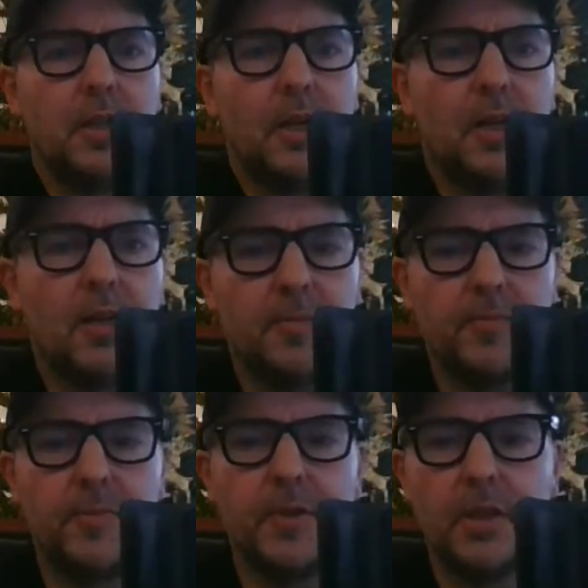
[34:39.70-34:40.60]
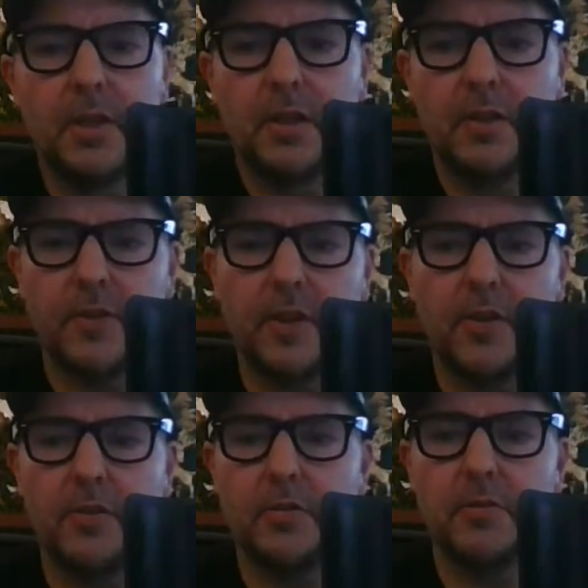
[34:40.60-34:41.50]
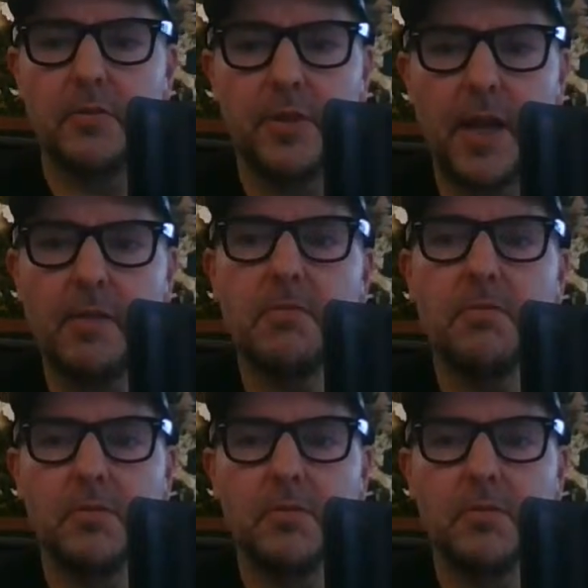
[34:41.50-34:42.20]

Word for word: Um, so yeah,